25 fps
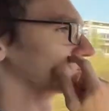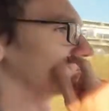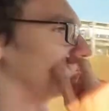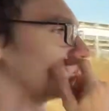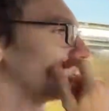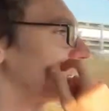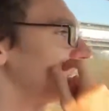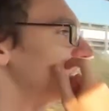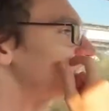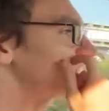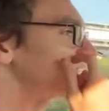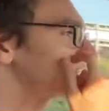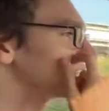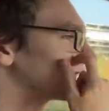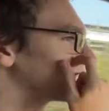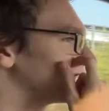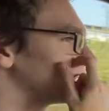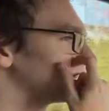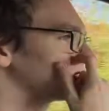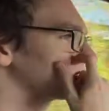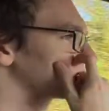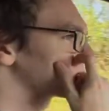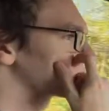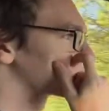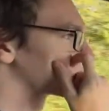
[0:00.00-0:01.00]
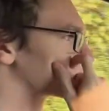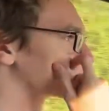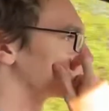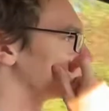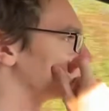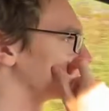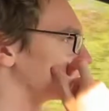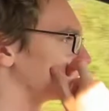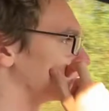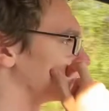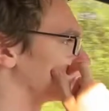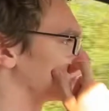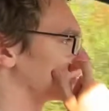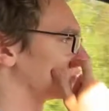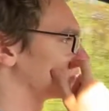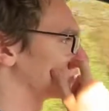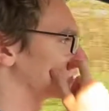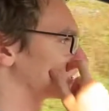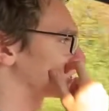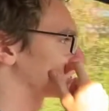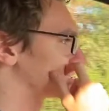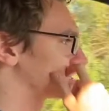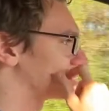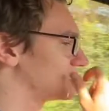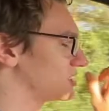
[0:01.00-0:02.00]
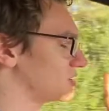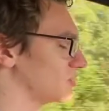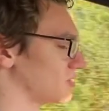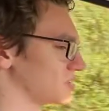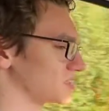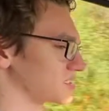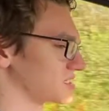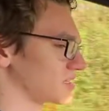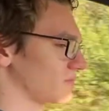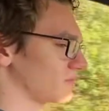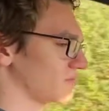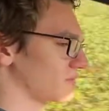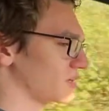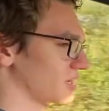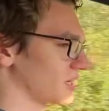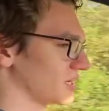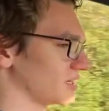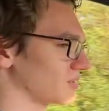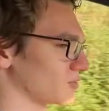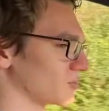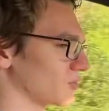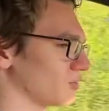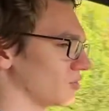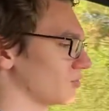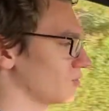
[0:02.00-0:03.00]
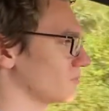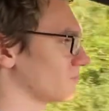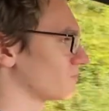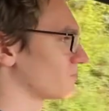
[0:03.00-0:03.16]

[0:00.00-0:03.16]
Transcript: racing it through the city or something, I don't know.